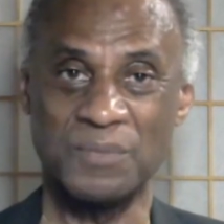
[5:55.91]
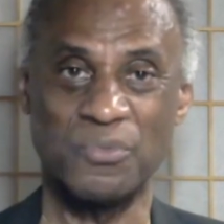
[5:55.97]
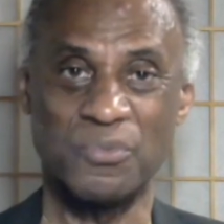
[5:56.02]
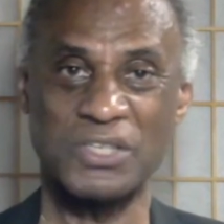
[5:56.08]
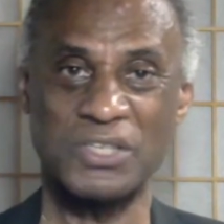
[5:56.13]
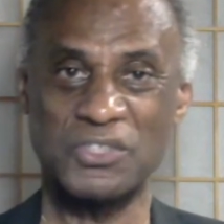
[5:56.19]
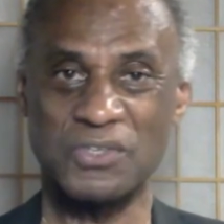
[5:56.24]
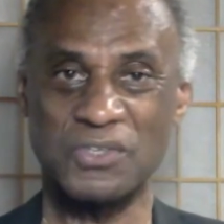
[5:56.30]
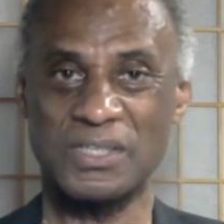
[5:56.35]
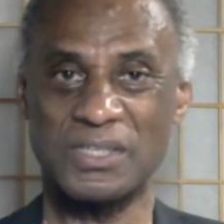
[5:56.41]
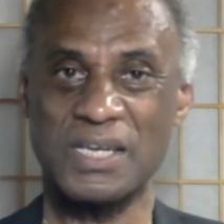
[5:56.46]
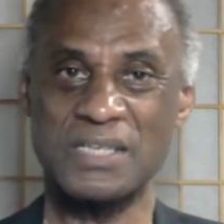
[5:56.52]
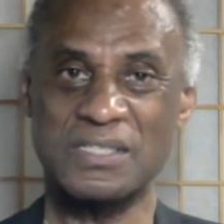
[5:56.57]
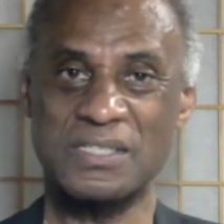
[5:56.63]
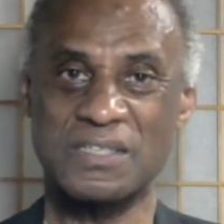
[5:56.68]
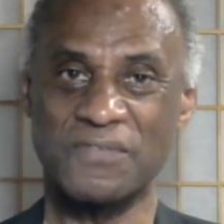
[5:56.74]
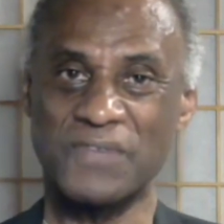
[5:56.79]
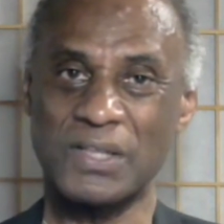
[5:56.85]
It brings you the
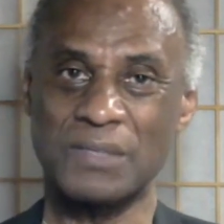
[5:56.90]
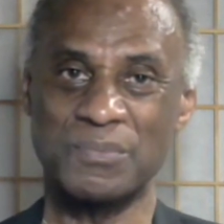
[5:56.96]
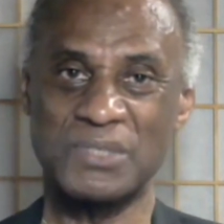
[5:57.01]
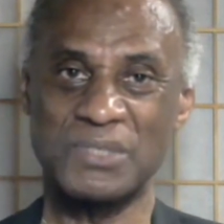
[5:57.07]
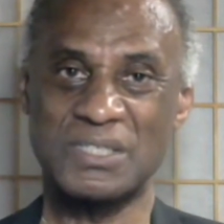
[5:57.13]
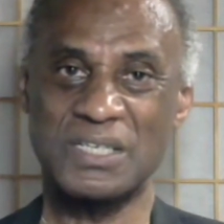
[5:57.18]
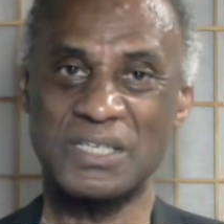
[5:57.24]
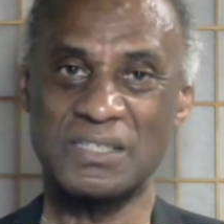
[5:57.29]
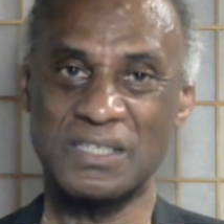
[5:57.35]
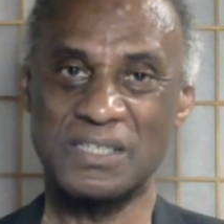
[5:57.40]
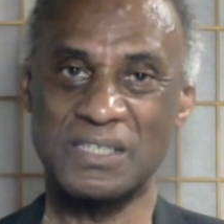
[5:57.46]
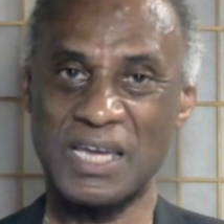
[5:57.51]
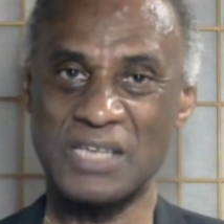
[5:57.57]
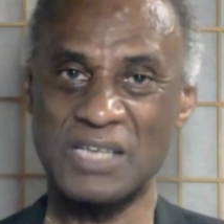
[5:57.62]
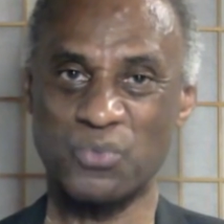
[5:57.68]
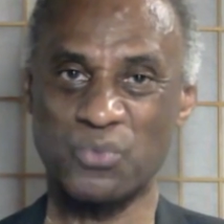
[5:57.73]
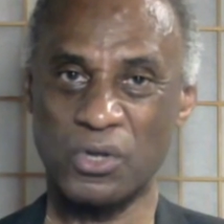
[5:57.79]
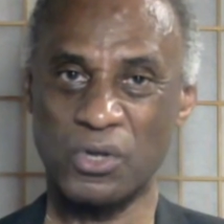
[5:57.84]
latest developments in
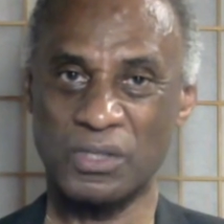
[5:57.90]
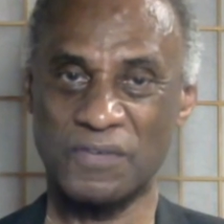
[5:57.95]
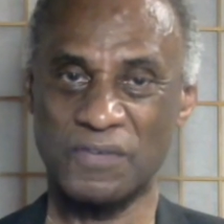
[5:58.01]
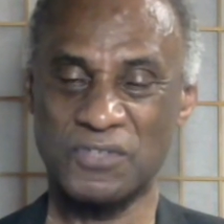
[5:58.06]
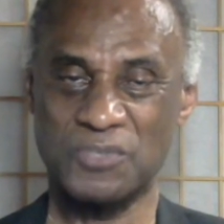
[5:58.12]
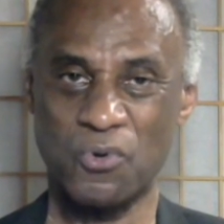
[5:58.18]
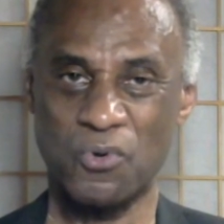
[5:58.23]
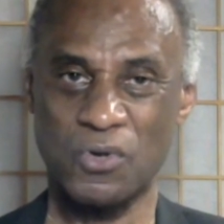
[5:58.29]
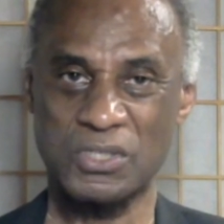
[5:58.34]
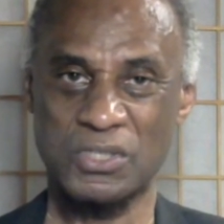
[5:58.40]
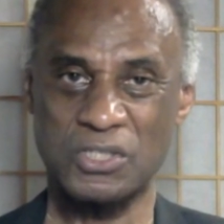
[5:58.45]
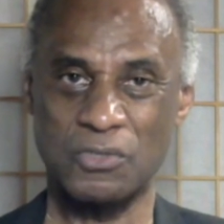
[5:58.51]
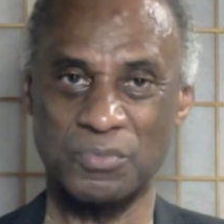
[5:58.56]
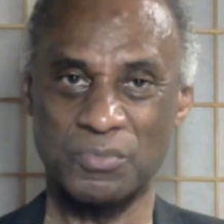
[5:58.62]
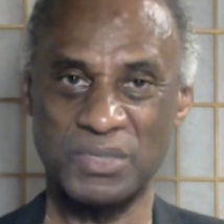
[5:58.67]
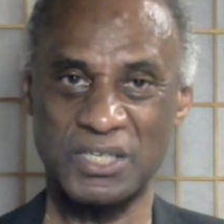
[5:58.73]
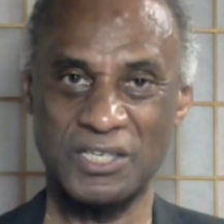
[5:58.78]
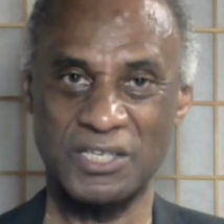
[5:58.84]
today's world of sports.
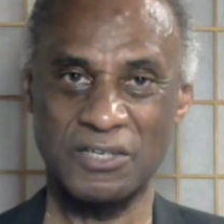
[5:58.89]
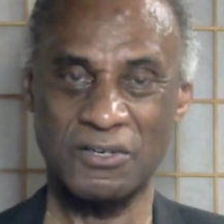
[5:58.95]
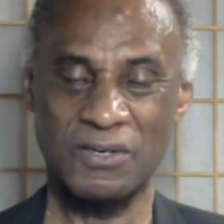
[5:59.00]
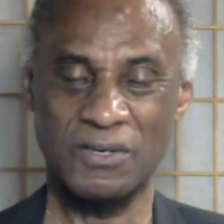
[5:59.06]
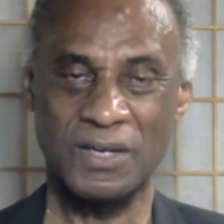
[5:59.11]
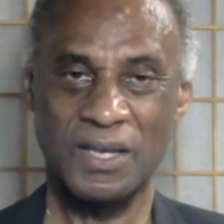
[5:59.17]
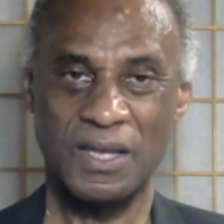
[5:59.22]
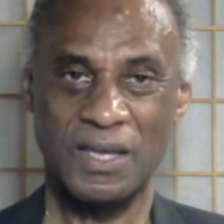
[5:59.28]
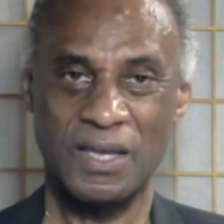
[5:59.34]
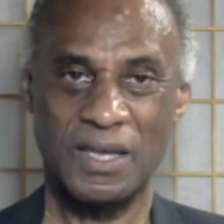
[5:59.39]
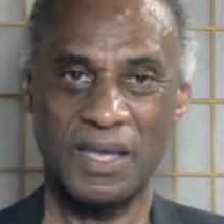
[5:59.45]
He'll be here.